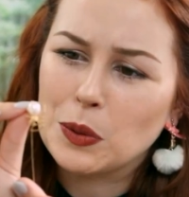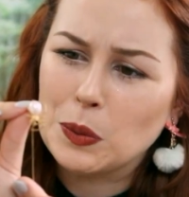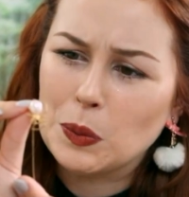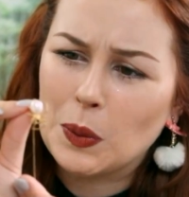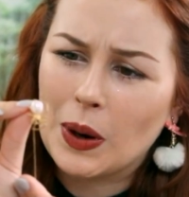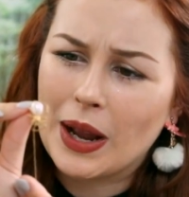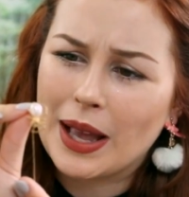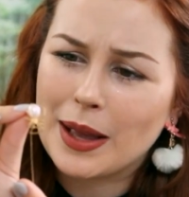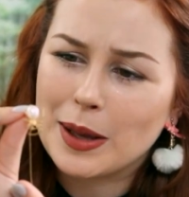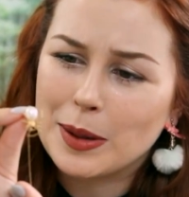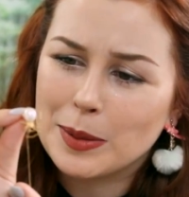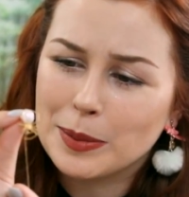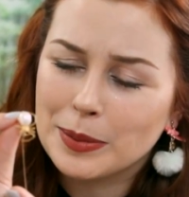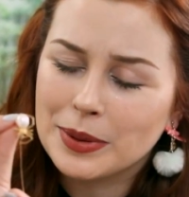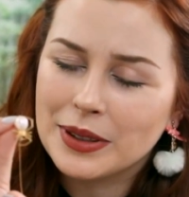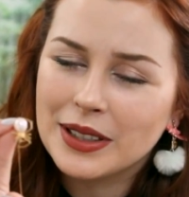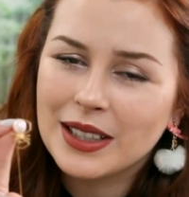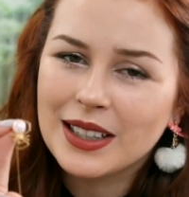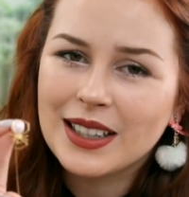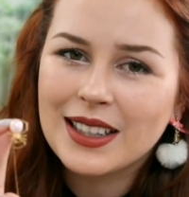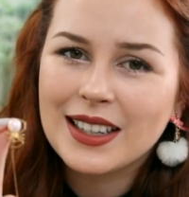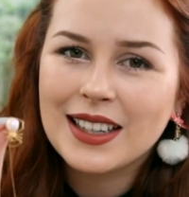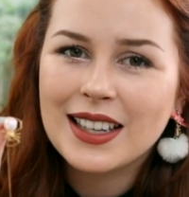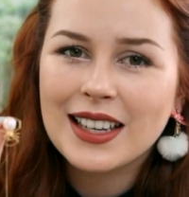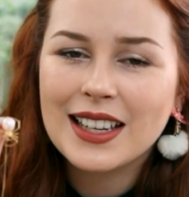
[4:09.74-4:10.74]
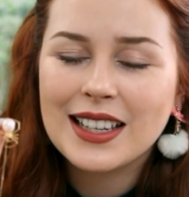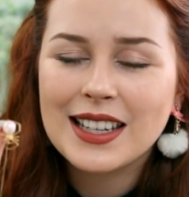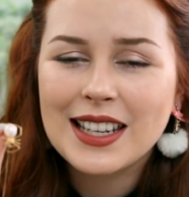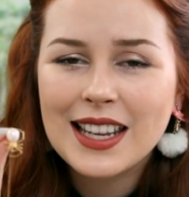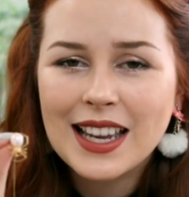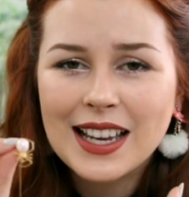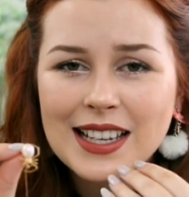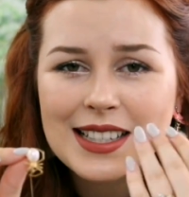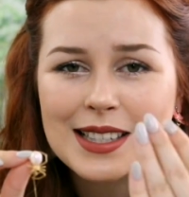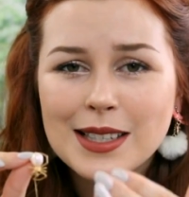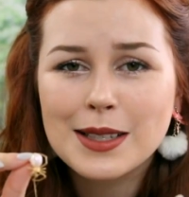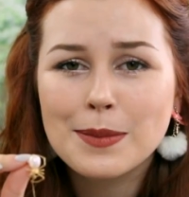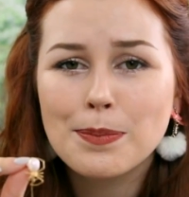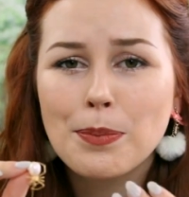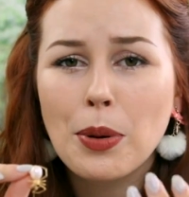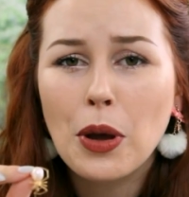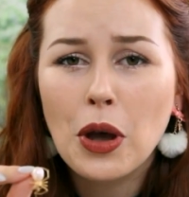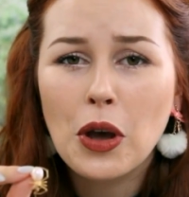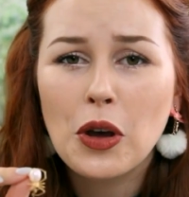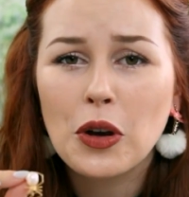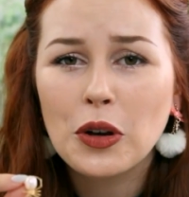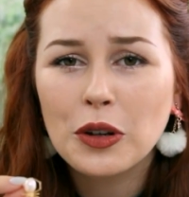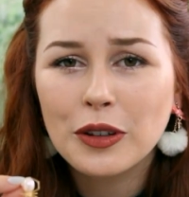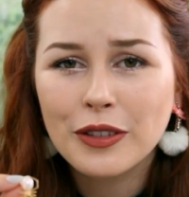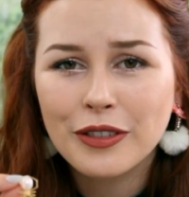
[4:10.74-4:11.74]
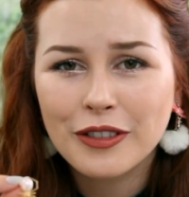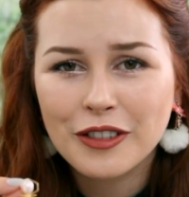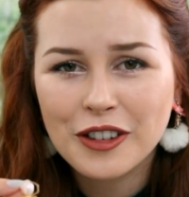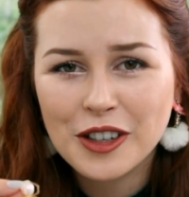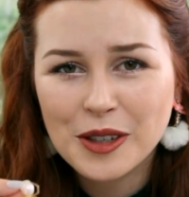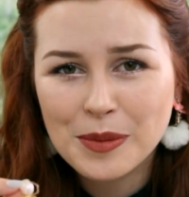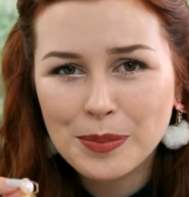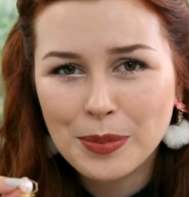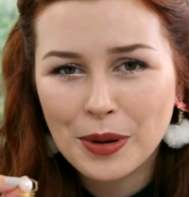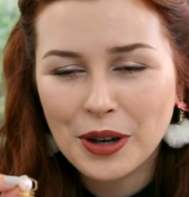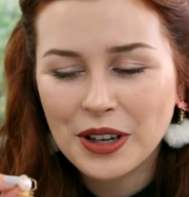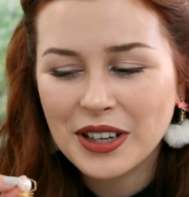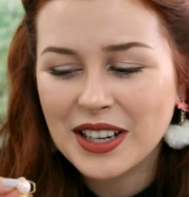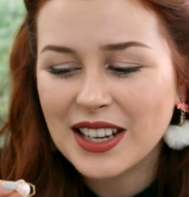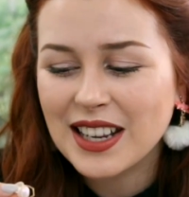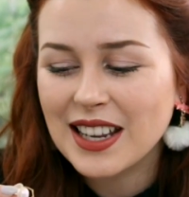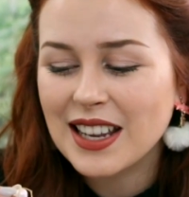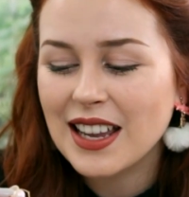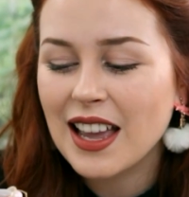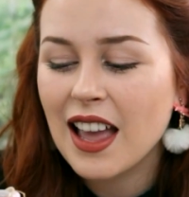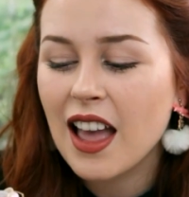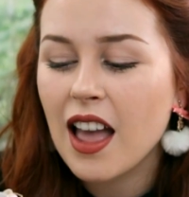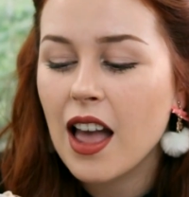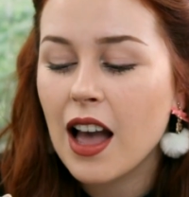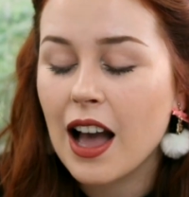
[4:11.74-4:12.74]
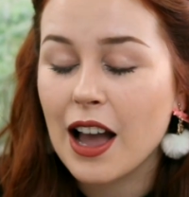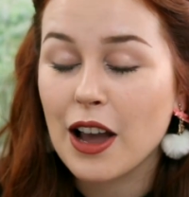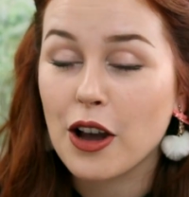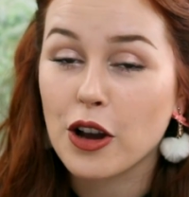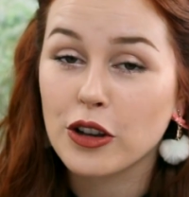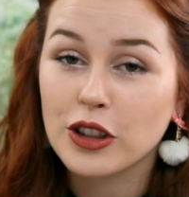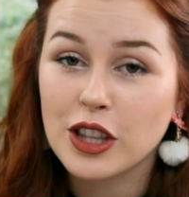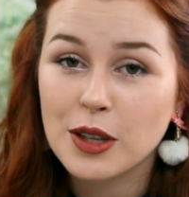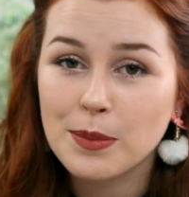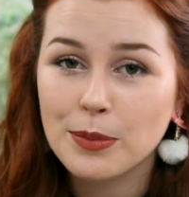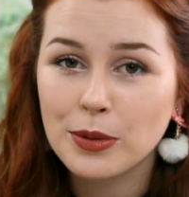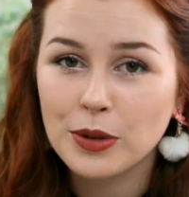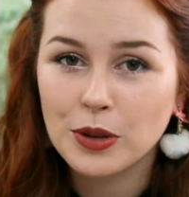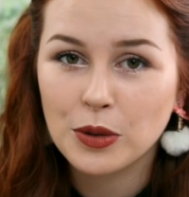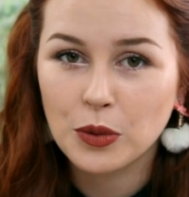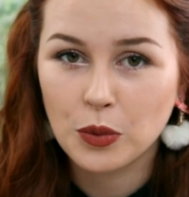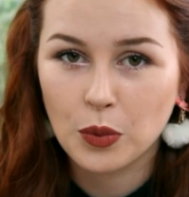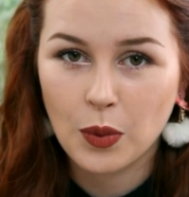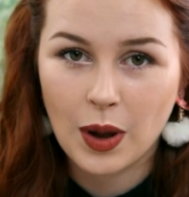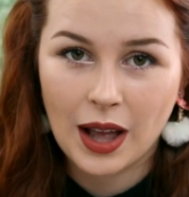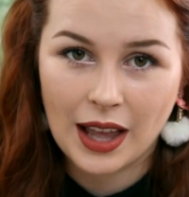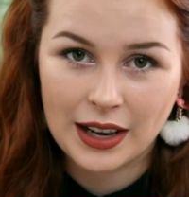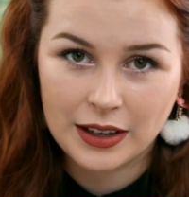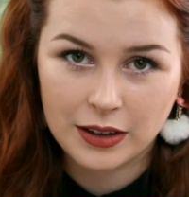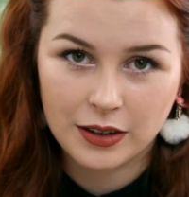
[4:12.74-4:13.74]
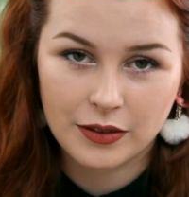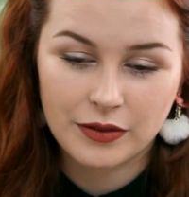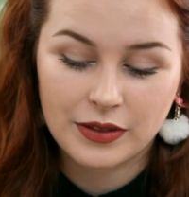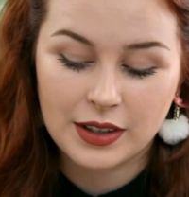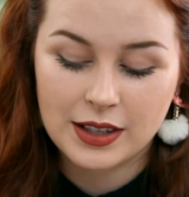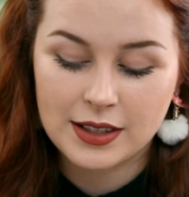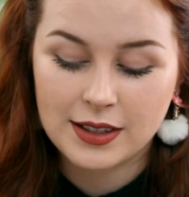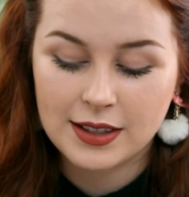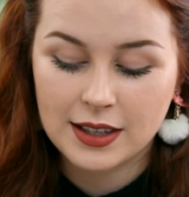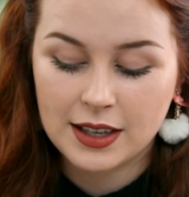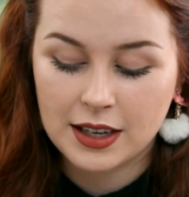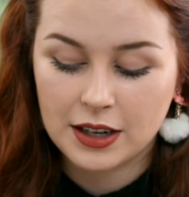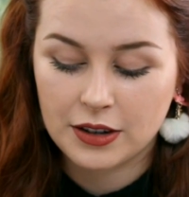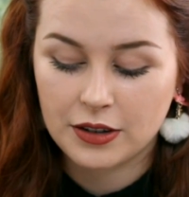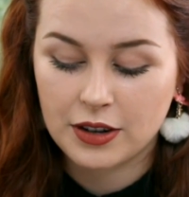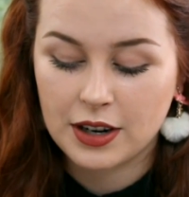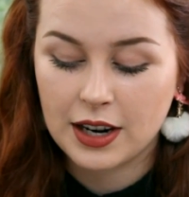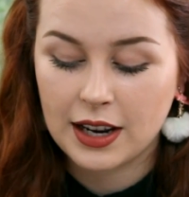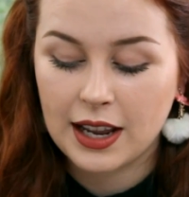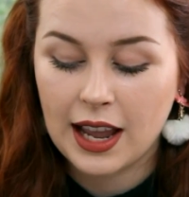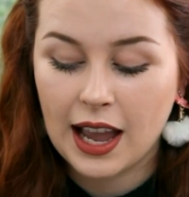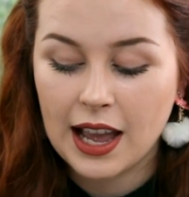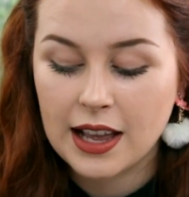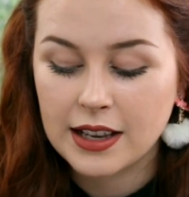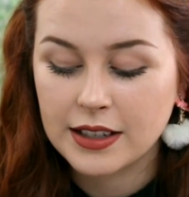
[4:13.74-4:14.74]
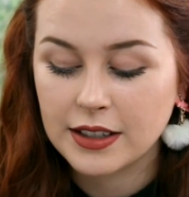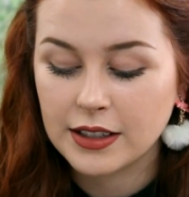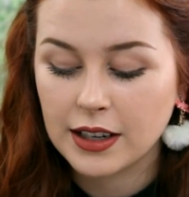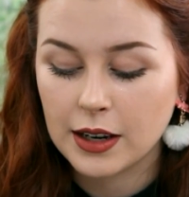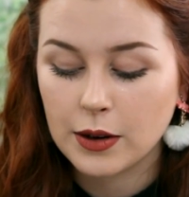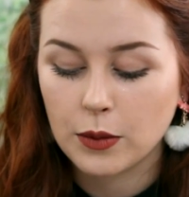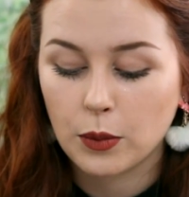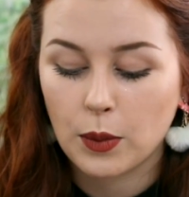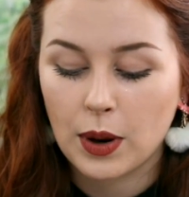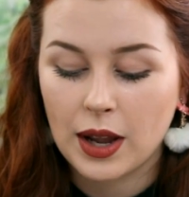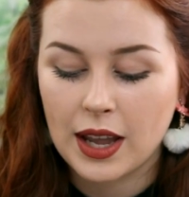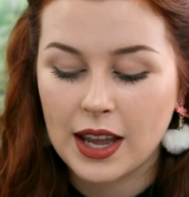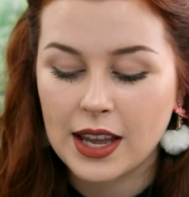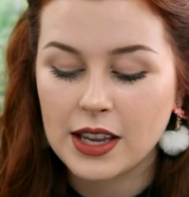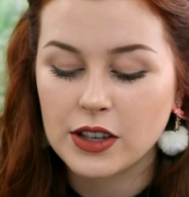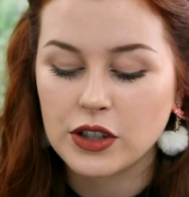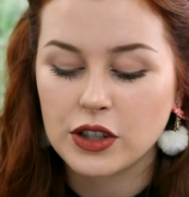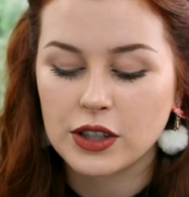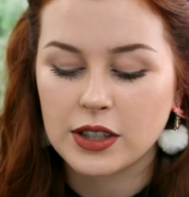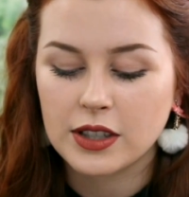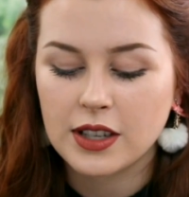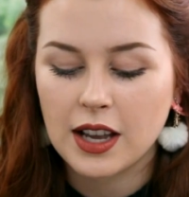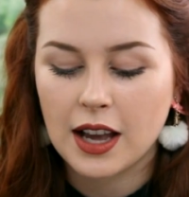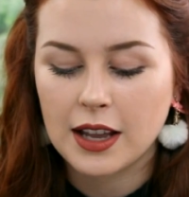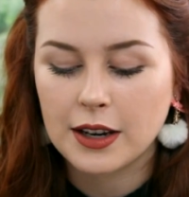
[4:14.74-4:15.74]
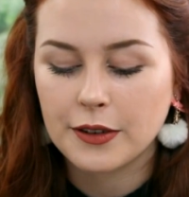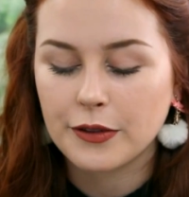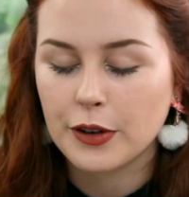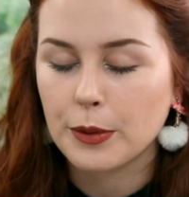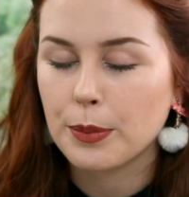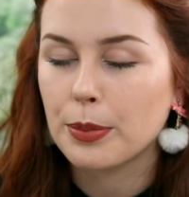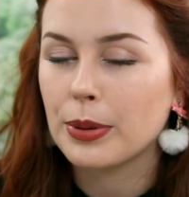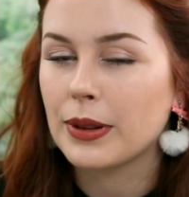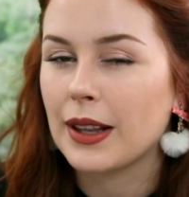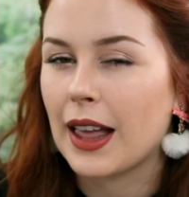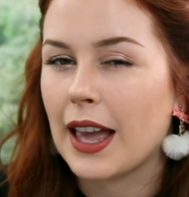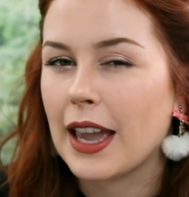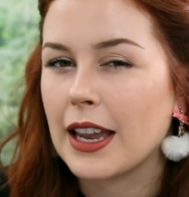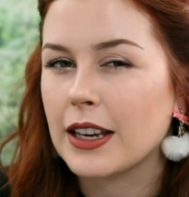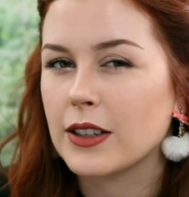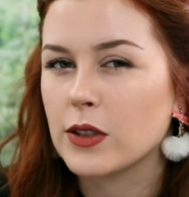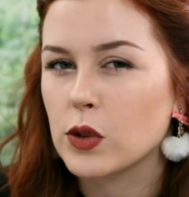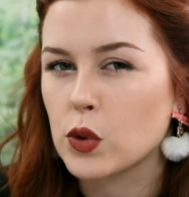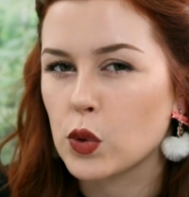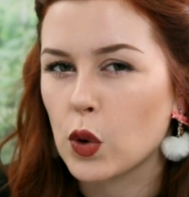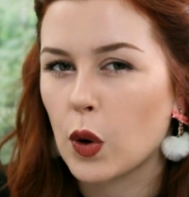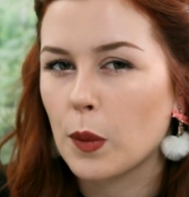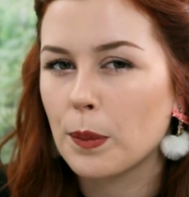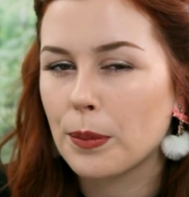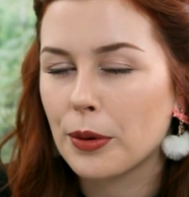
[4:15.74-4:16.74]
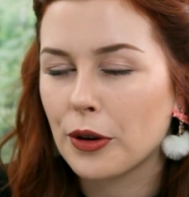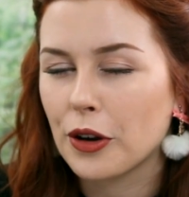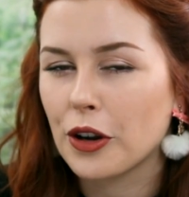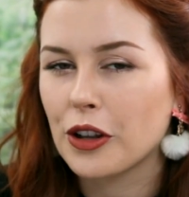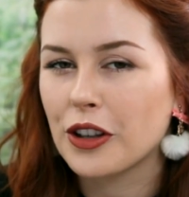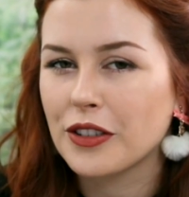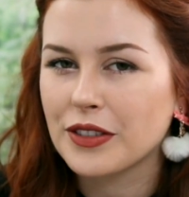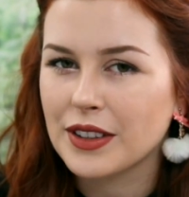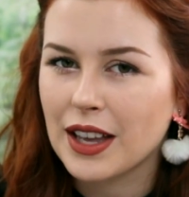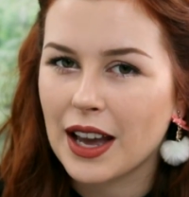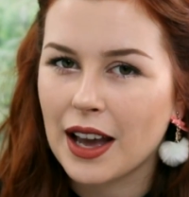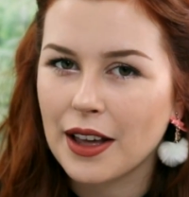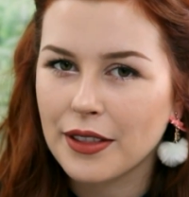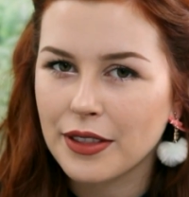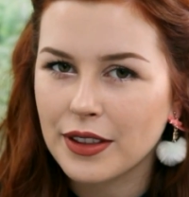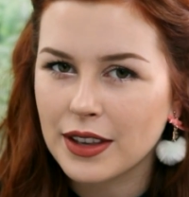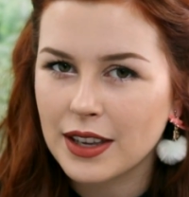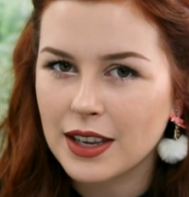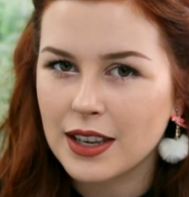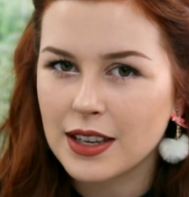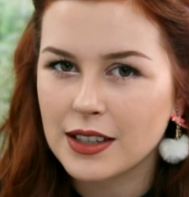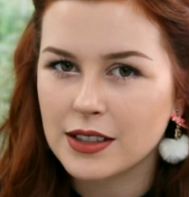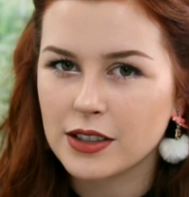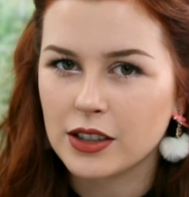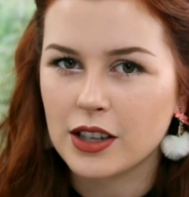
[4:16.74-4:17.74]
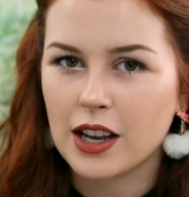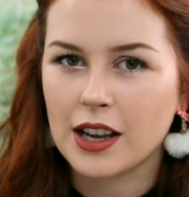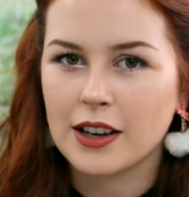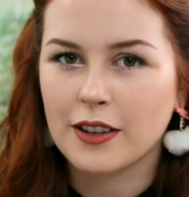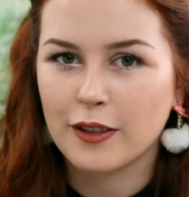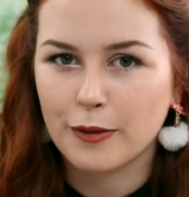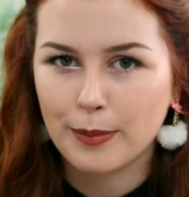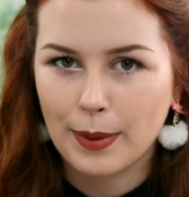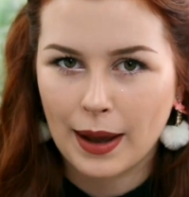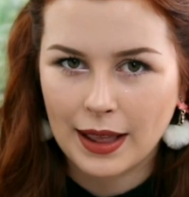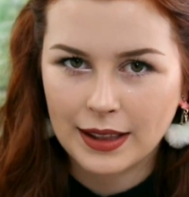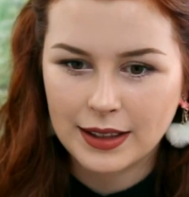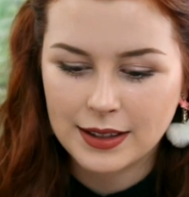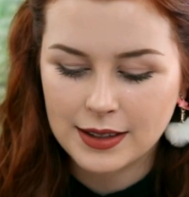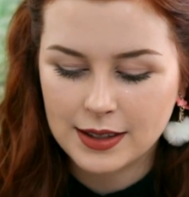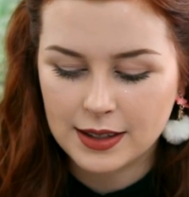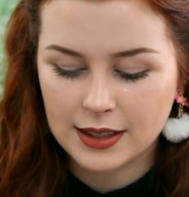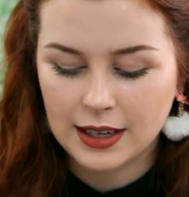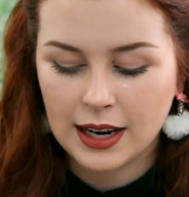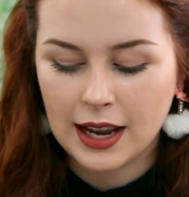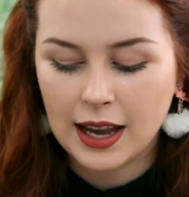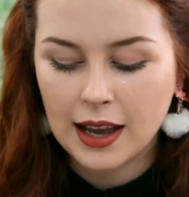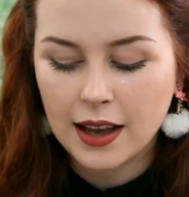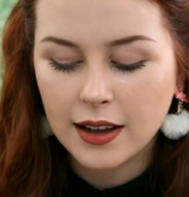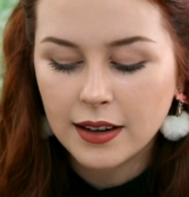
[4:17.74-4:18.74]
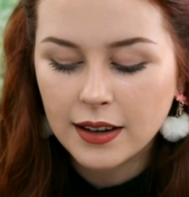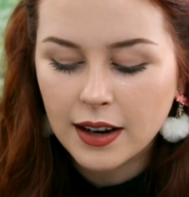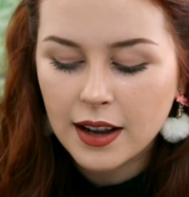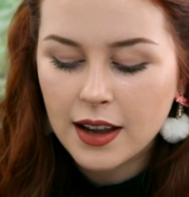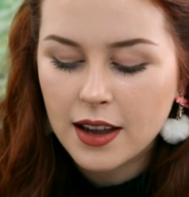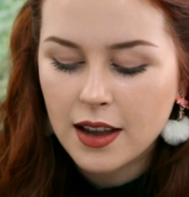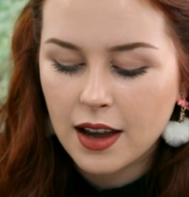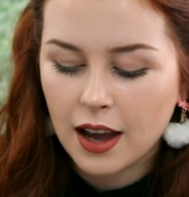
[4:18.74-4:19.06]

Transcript: web, and he has a pearl for a body. I only bought one of this earring and I wear just kind of a plain drop pearl in the other ear to kind of balance it out.